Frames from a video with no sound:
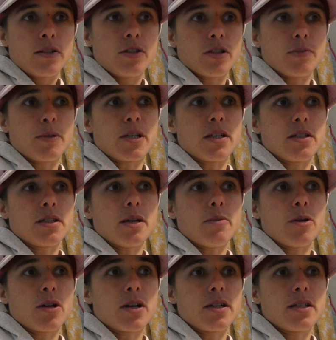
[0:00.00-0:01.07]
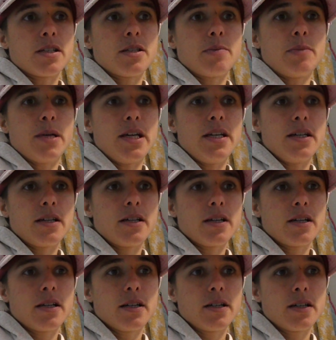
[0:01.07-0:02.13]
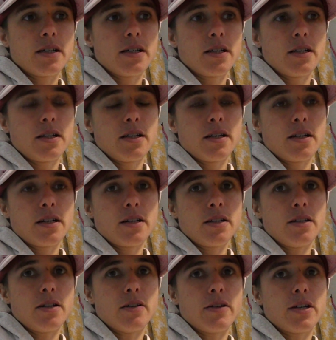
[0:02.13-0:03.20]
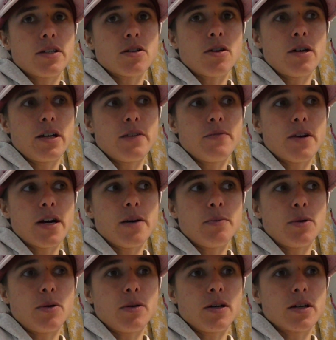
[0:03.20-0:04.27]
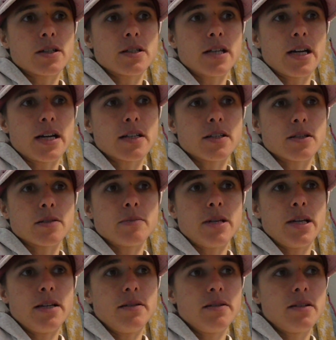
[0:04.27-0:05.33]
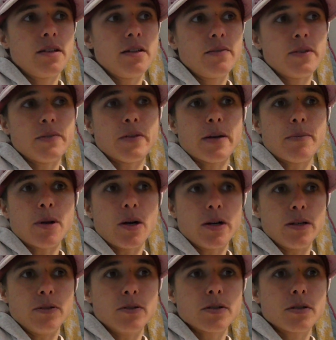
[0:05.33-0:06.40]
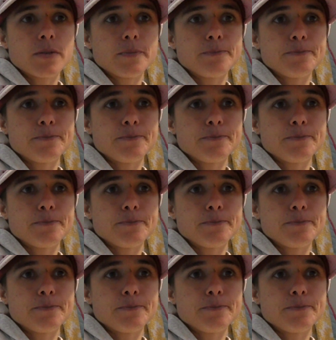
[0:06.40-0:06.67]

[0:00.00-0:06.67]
just because someone can speak, you know, and is highly verbal, like I said, it doesn't mean that they're mild.